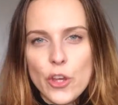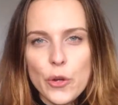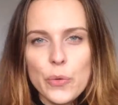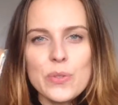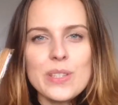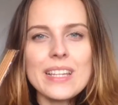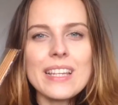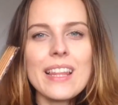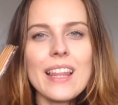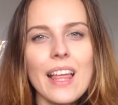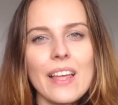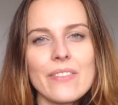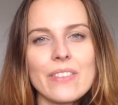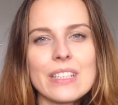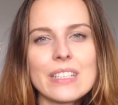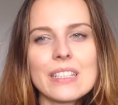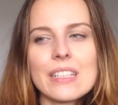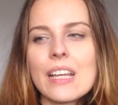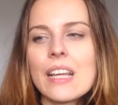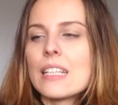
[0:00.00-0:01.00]
Those
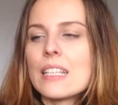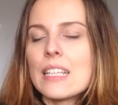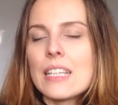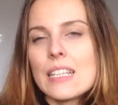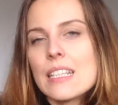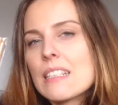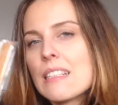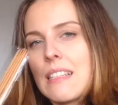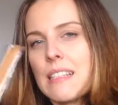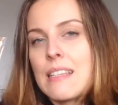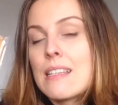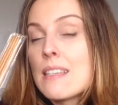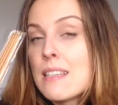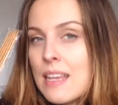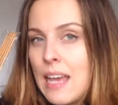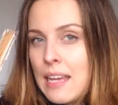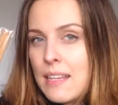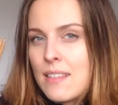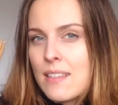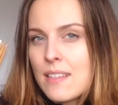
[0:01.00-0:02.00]
11 needle
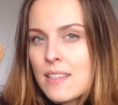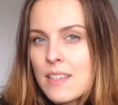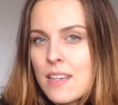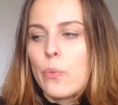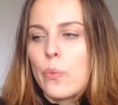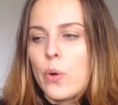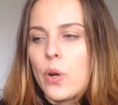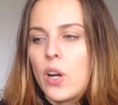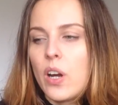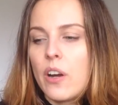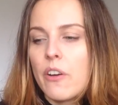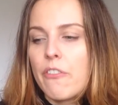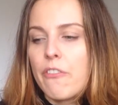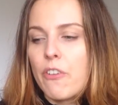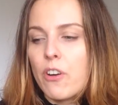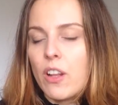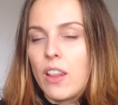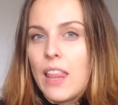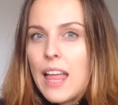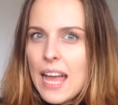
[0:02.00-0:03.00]
sets were
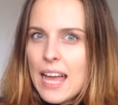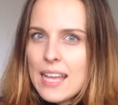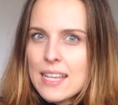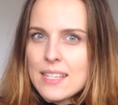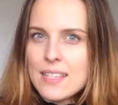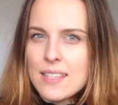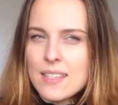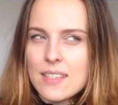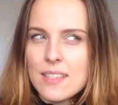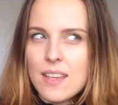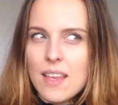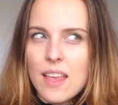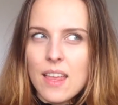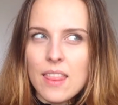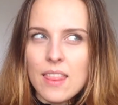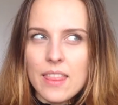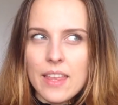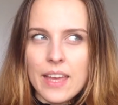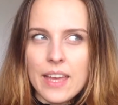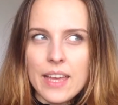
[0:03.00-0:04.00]
for less
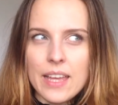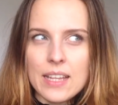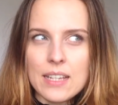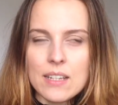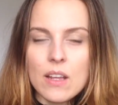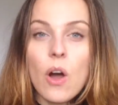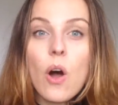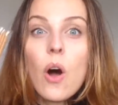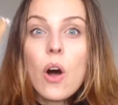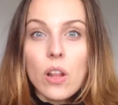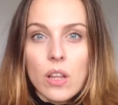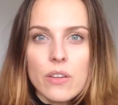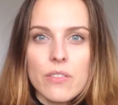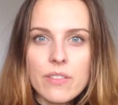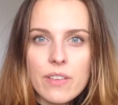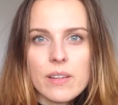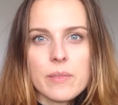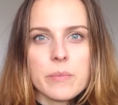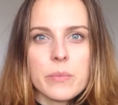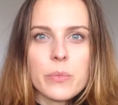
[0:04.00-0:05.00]
then all
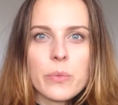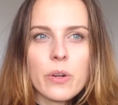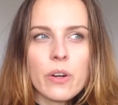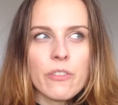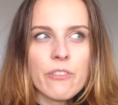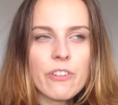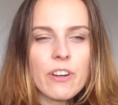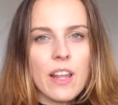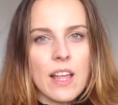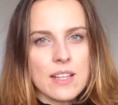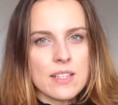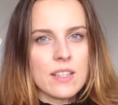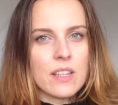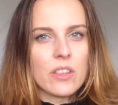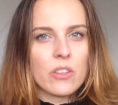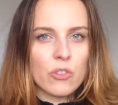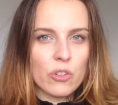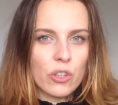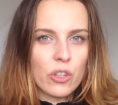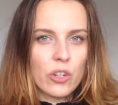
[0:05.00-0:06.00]
of them were for less than
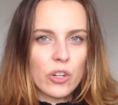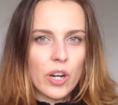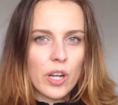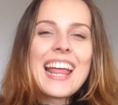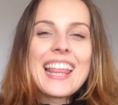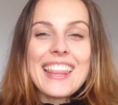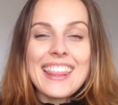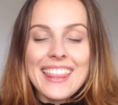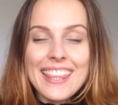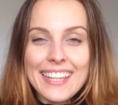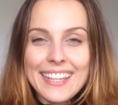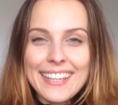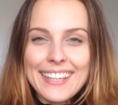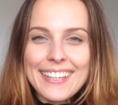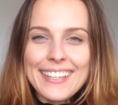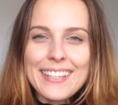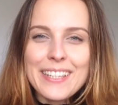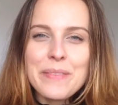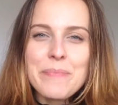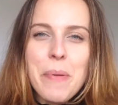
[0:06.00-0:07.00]
3 euro.
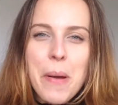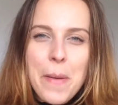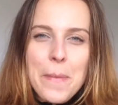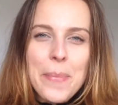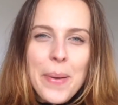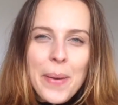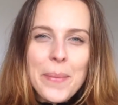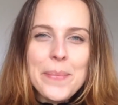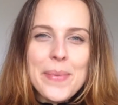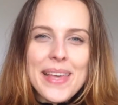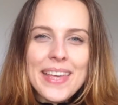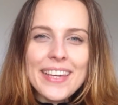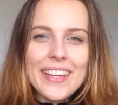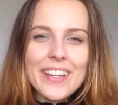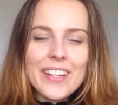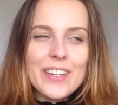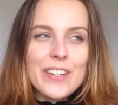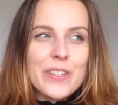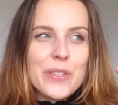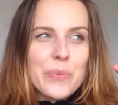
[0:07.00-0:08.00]
These pom pom
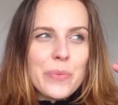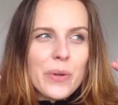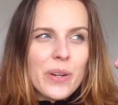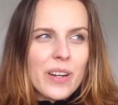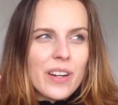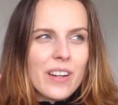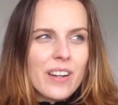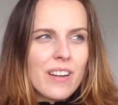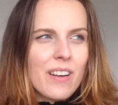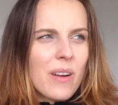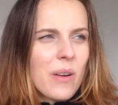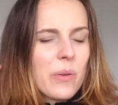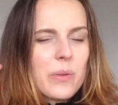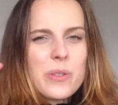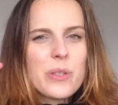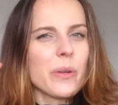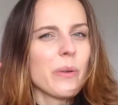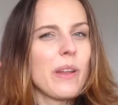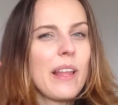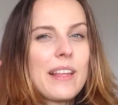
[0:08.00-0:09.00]
makers were
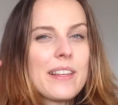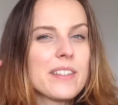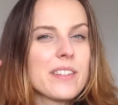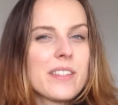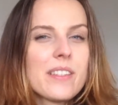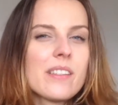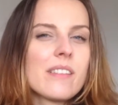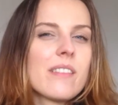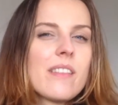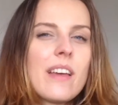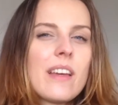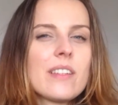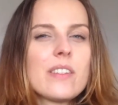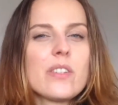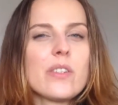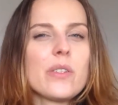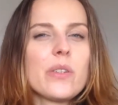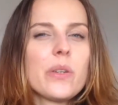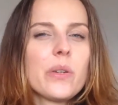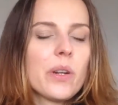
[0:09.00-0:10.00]
also less than
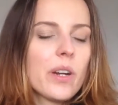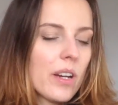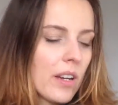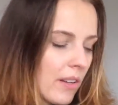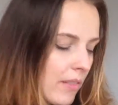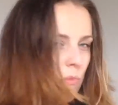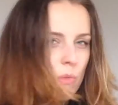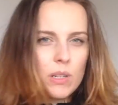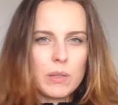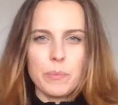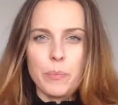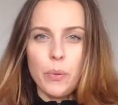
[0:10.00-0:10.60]
2 euro, well,